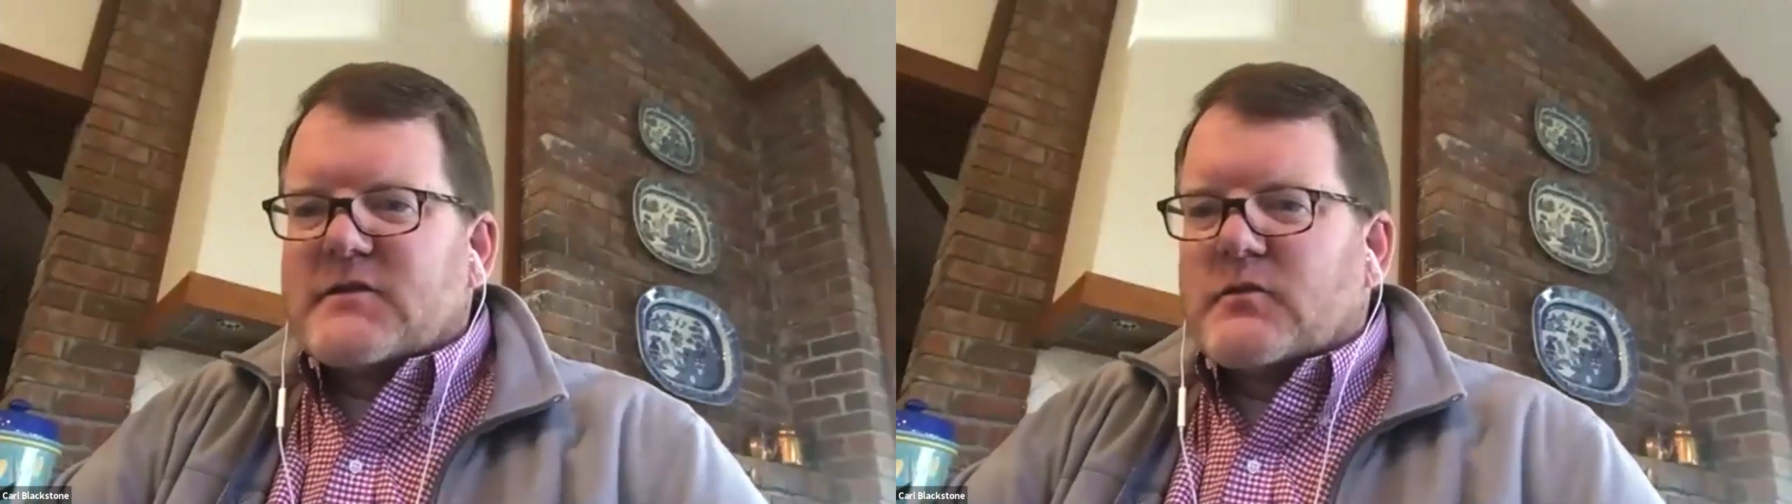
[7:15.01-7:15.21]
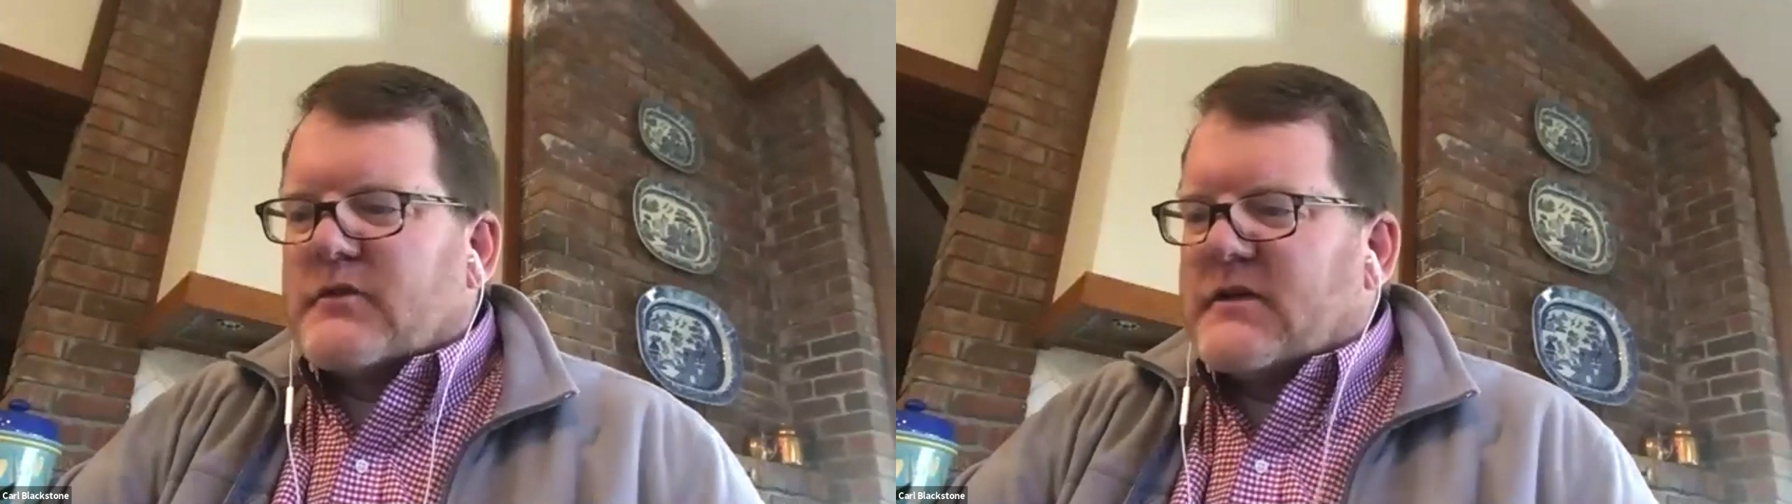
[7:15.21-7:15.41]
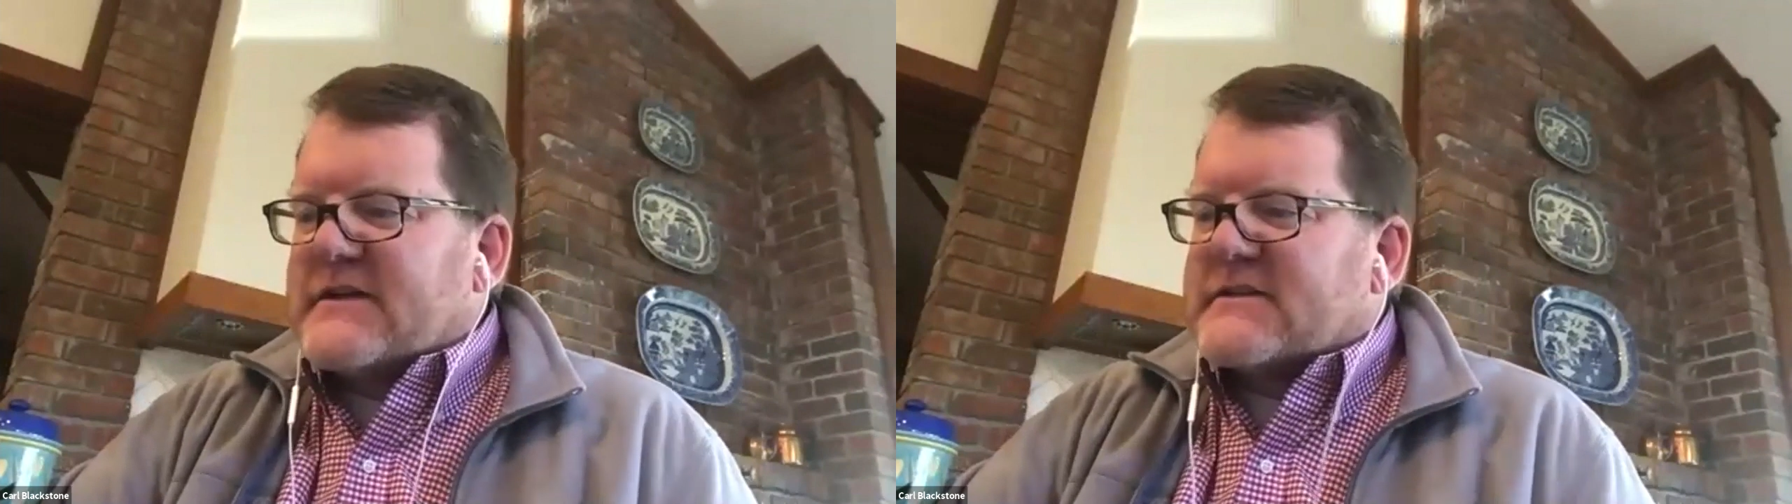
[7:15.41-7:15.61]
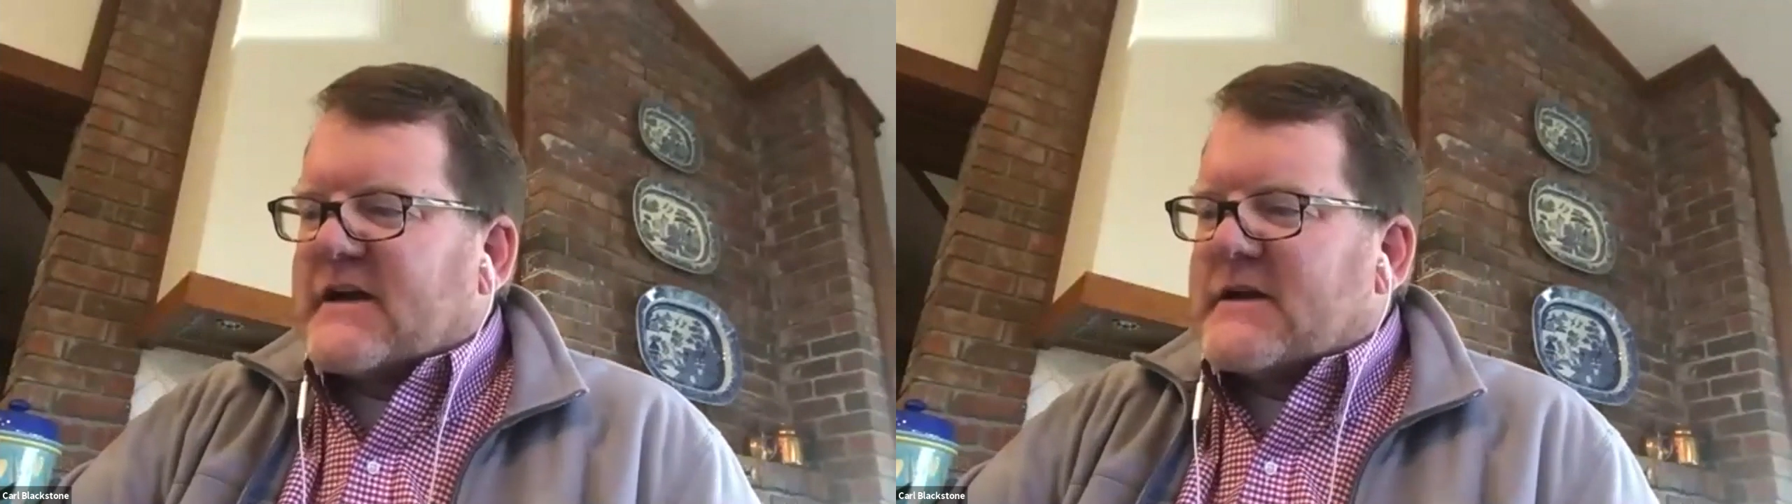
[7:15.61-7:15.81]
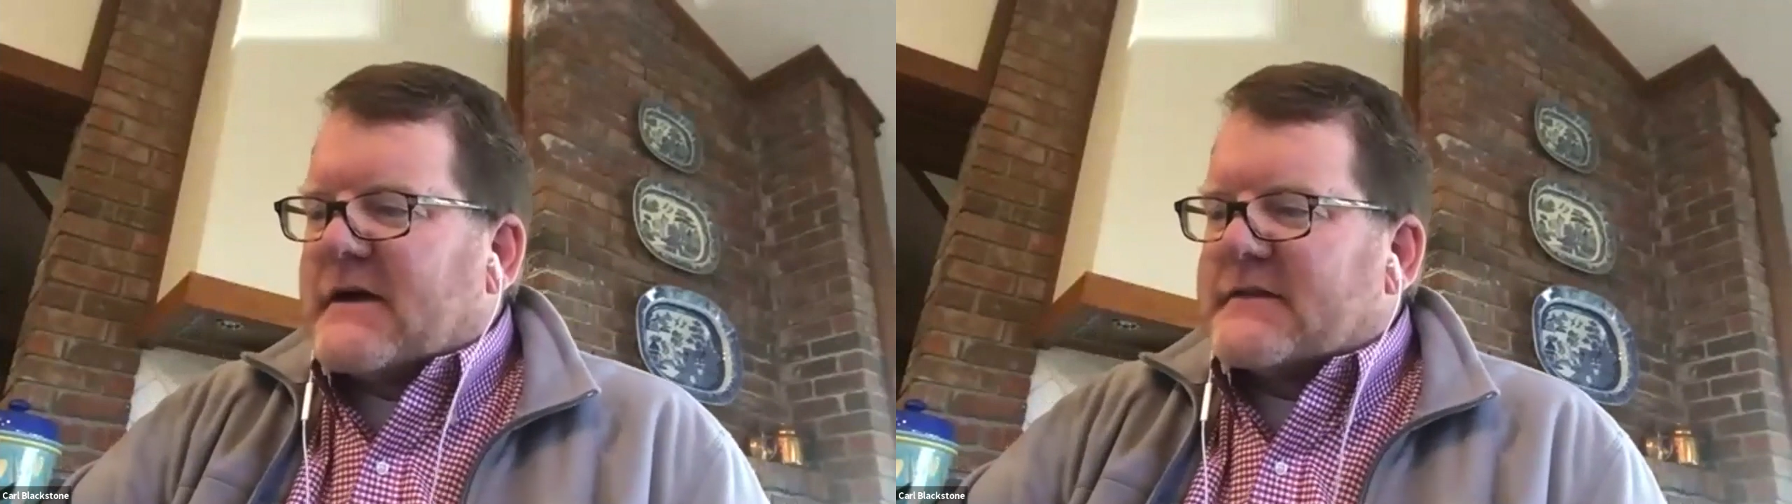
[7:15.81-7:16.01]
So we're really
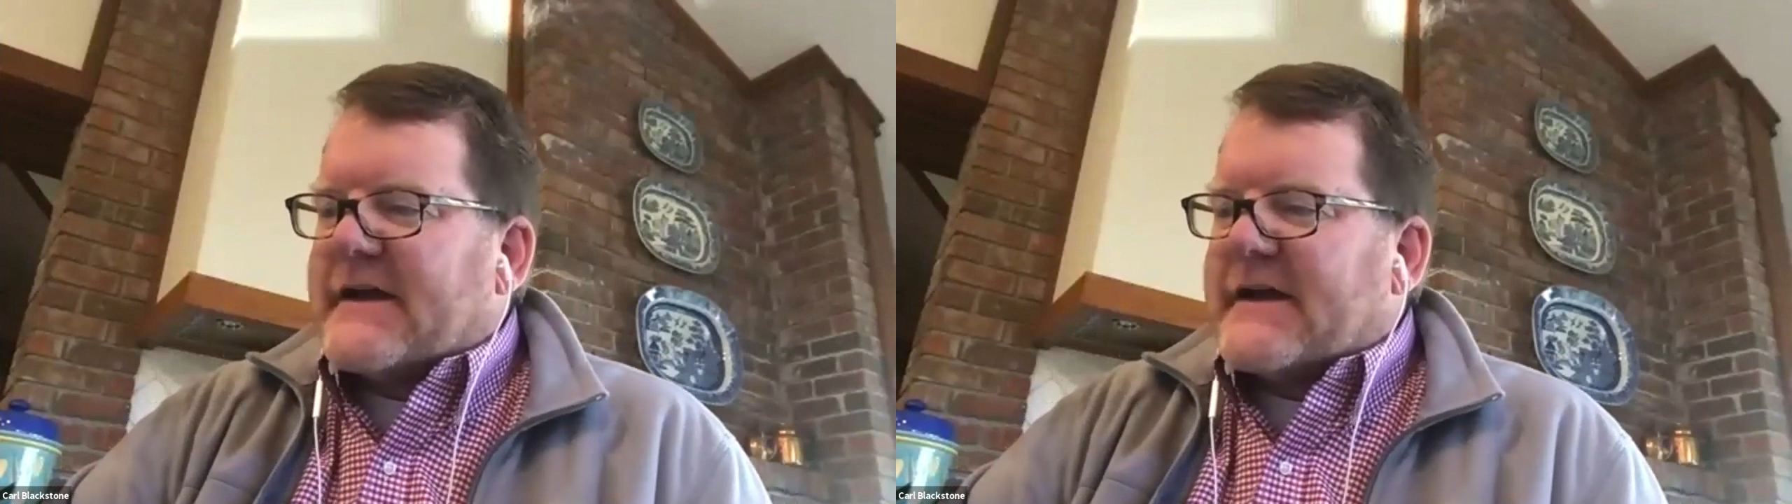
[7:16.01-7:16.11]
excited about